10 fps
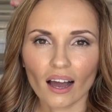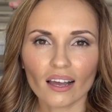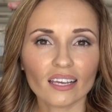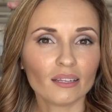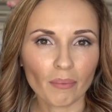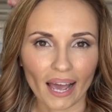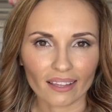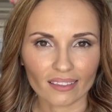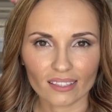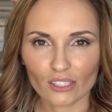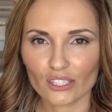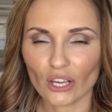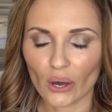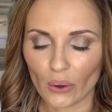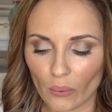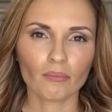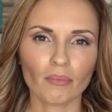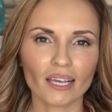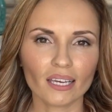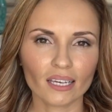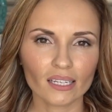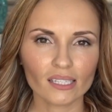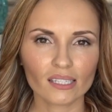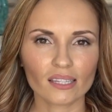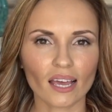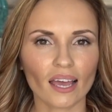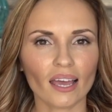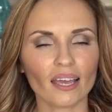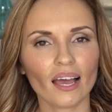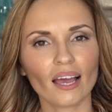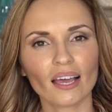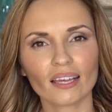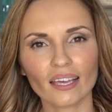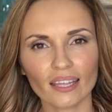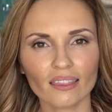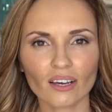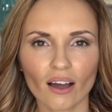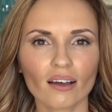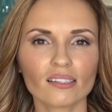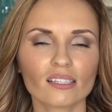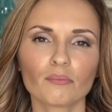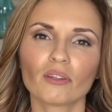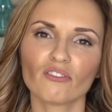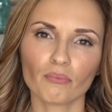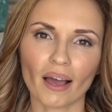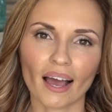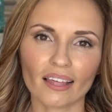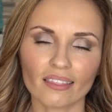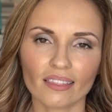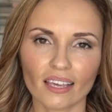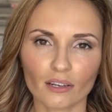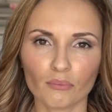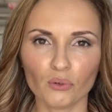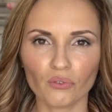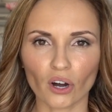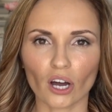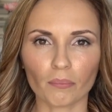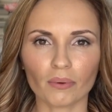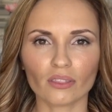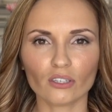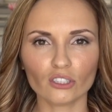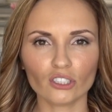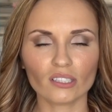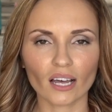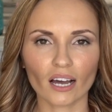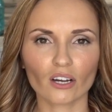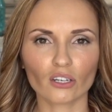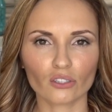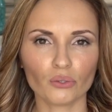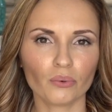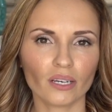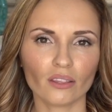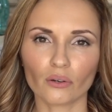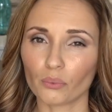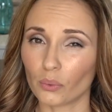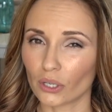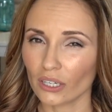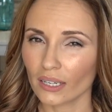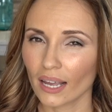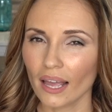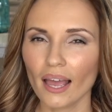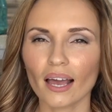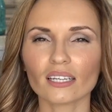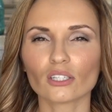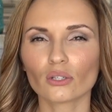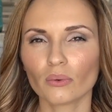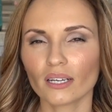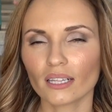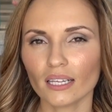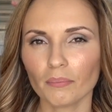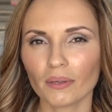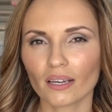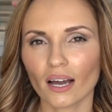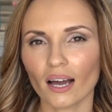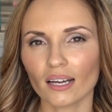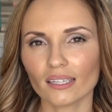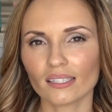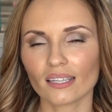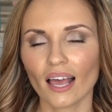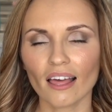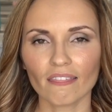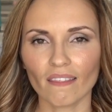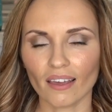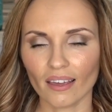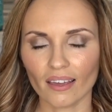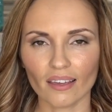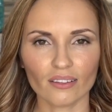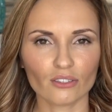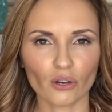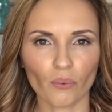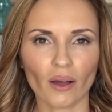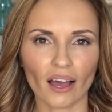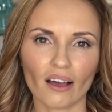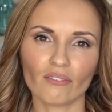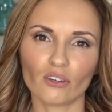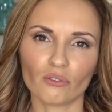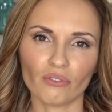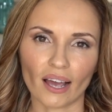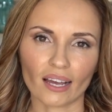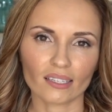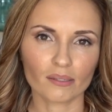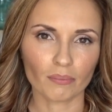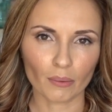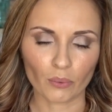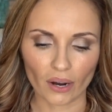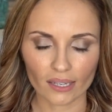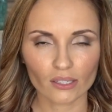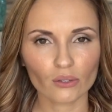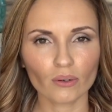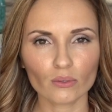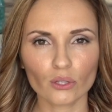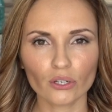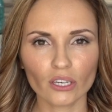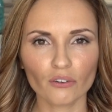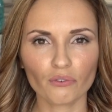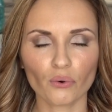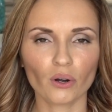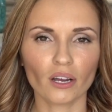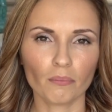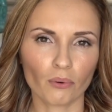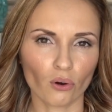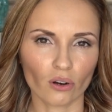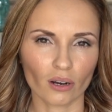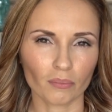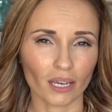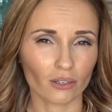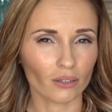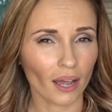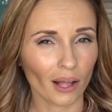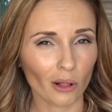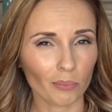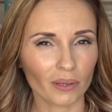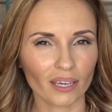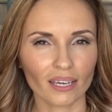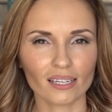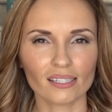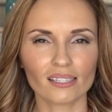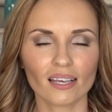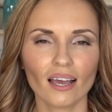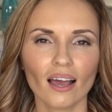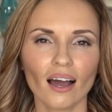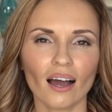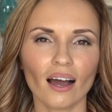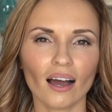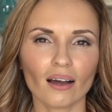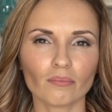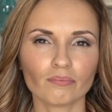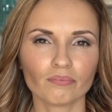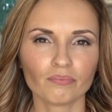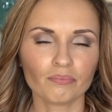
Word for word: uh, in math. So my kids, they get the concept of math, they can move on, but they're just not doing their work as quickly because they don't have their facts memorized. So I was looking for a program that could help kids um,